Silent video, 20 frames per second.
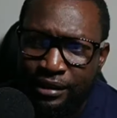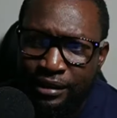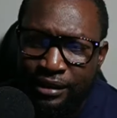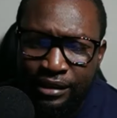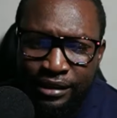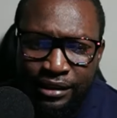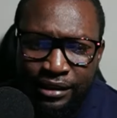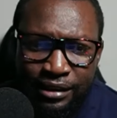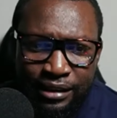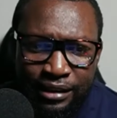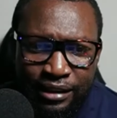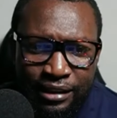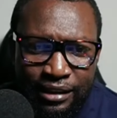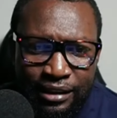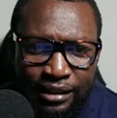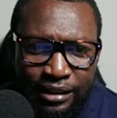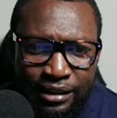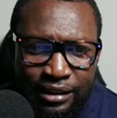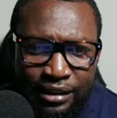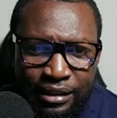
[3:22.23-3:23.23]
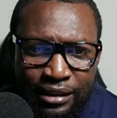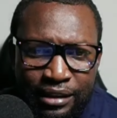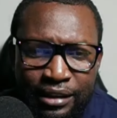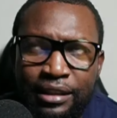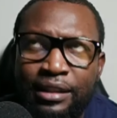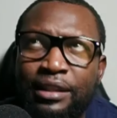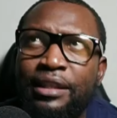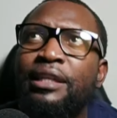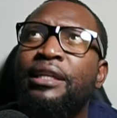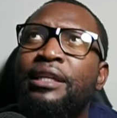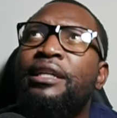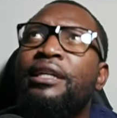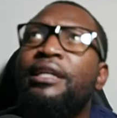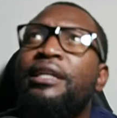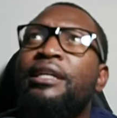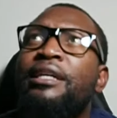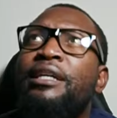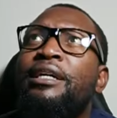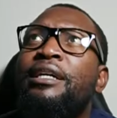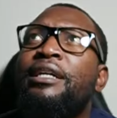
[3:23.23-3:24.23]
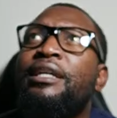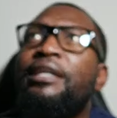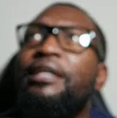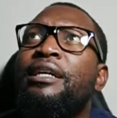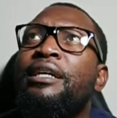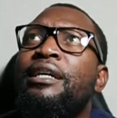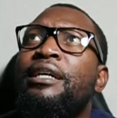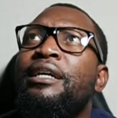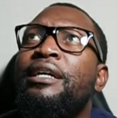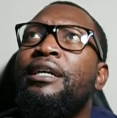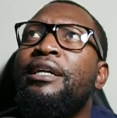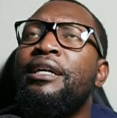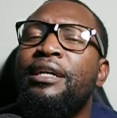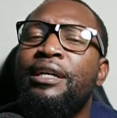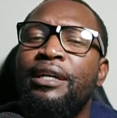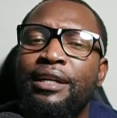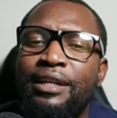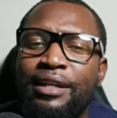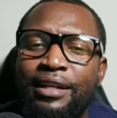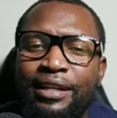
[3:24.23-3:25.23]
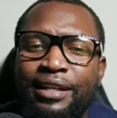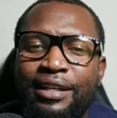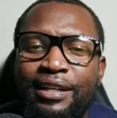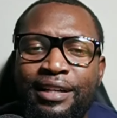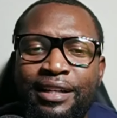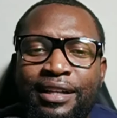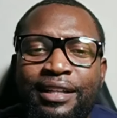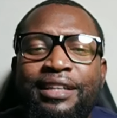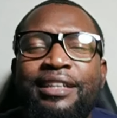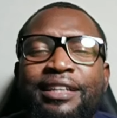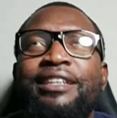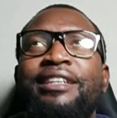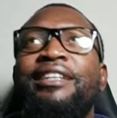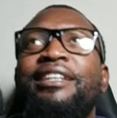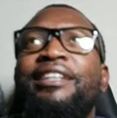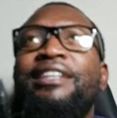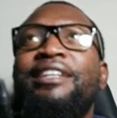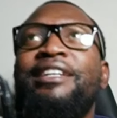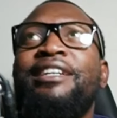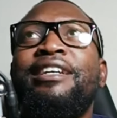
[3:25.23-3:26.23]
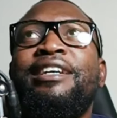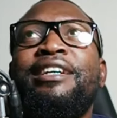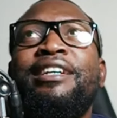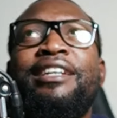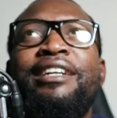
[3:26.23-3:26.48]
[no speech]